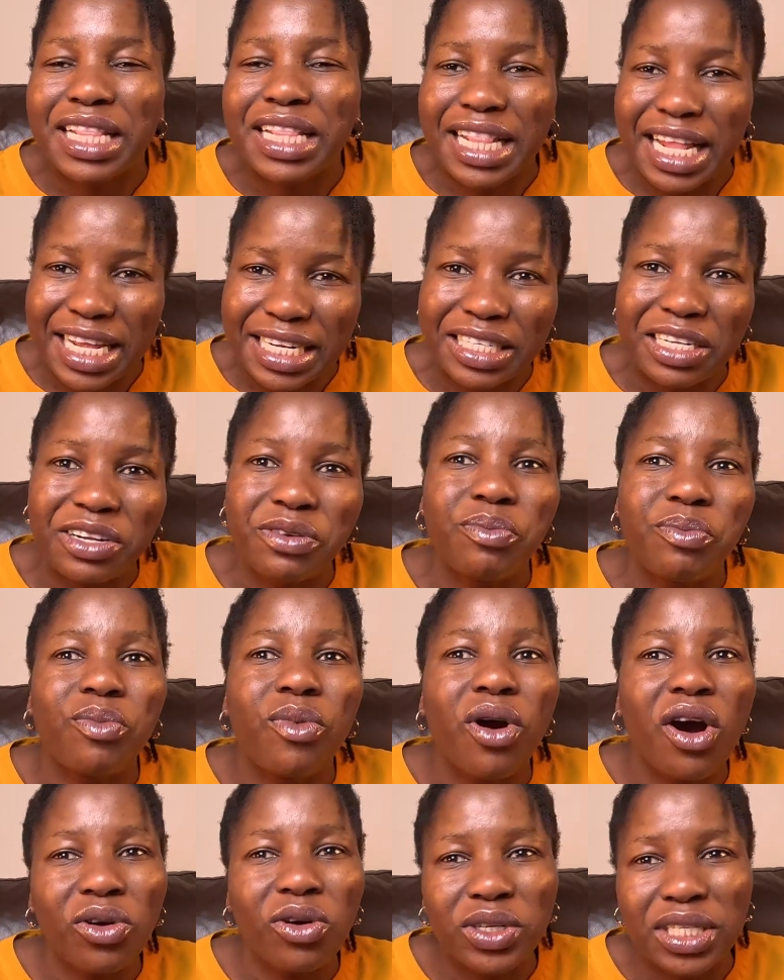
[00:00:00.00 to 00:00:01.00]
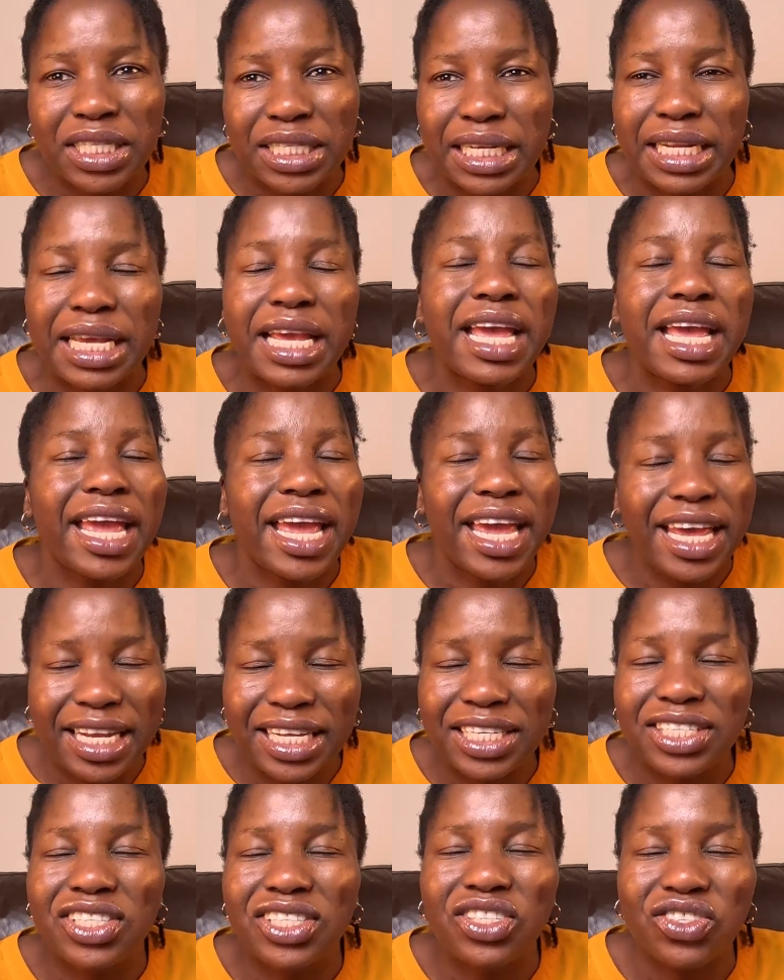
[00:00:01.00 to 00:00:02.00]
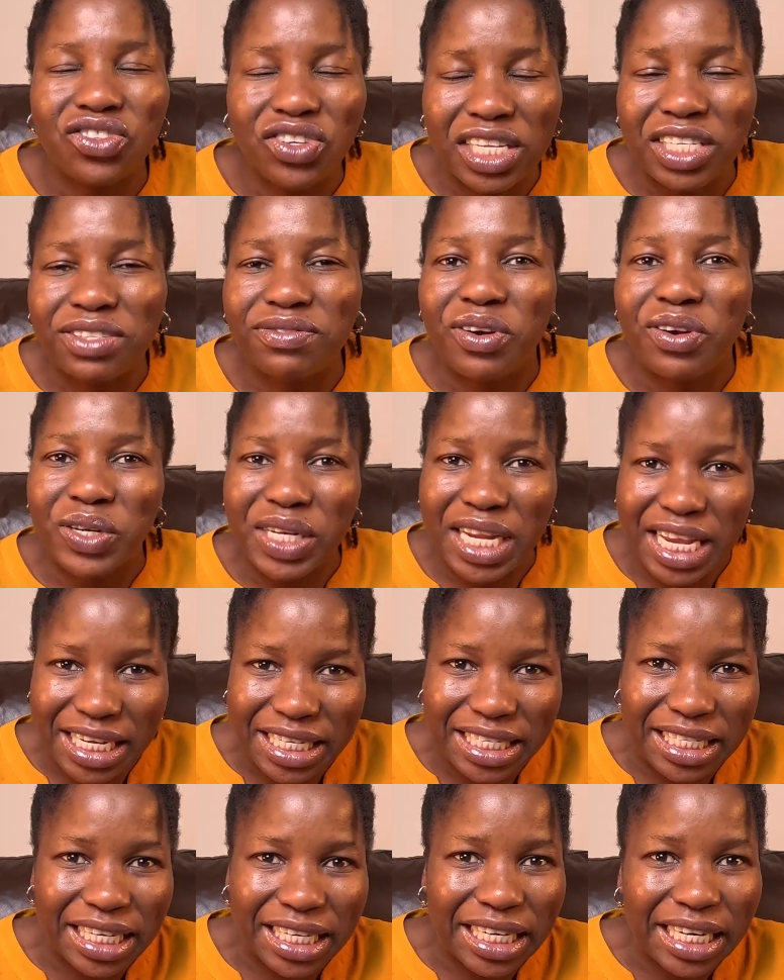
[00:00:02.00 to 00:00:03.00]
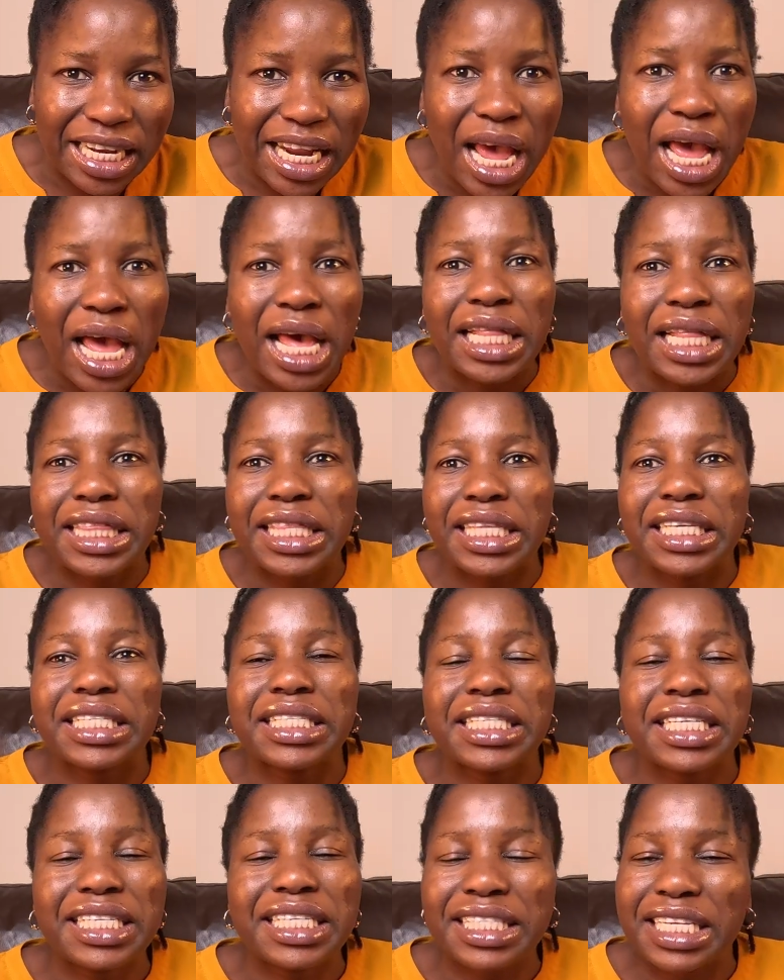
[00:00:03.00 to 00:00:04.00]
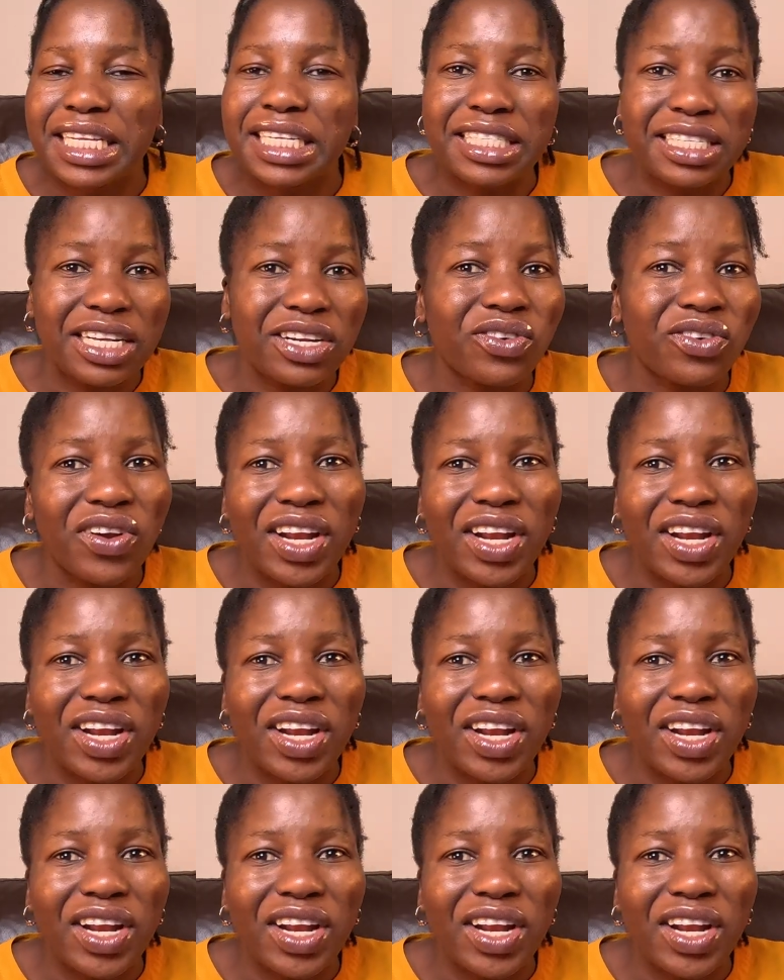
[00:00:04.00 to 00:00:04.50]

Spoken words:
London Maudsley NHS Trust Foundation. This is in central